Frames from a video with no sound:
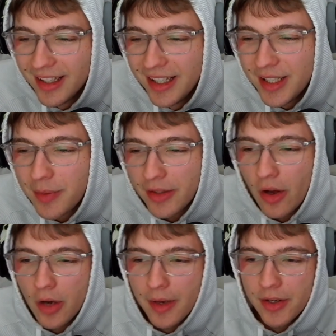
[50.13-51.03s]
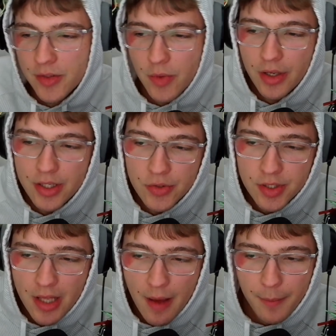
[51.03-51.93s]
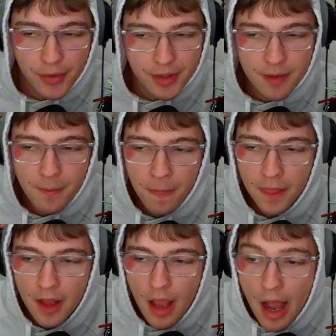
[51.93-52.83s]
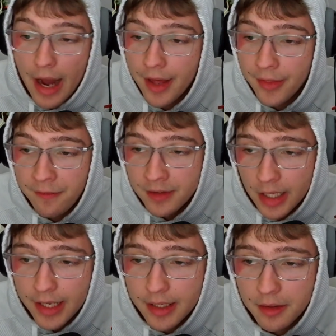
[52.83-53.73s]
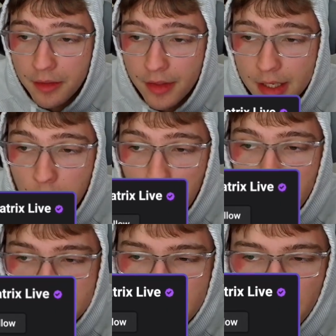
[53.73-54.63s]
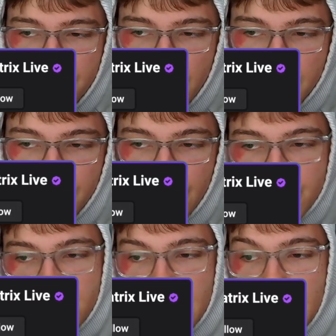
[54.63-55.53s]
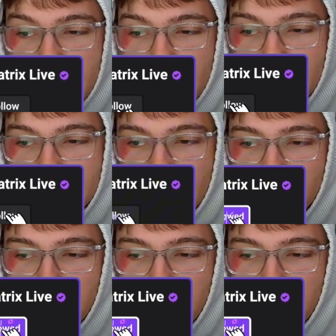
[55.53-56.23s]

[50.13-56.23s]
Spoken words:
He's playing the Hog Rider as well. He uses that ability. I feel like the hero Muskie will be nerfed eventually, because that little